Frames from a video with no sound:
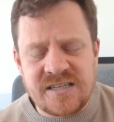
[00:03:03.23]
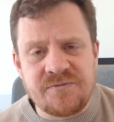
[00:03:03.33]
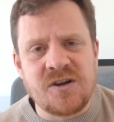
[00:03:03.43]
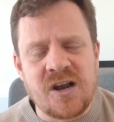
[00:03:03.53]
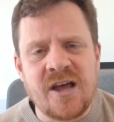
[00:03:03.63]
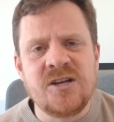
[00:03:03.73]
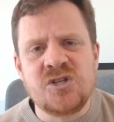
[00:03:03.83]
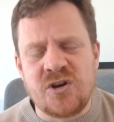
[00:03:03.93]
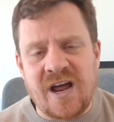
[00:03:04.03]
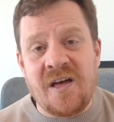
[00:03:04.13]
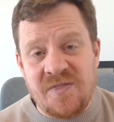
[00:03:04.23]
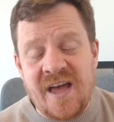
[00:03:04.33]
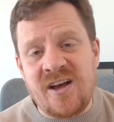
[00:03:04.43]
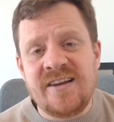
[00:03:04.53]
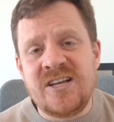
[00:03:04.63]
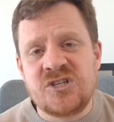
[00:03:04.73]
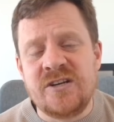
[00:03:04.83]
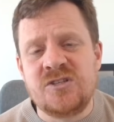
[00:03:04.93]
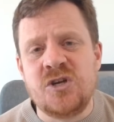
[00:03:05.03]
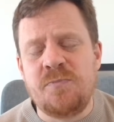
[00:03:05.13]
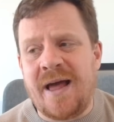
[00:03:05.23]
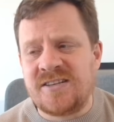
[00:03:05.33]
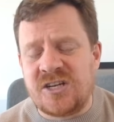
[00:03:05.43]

different clients on. And they are literally two plans,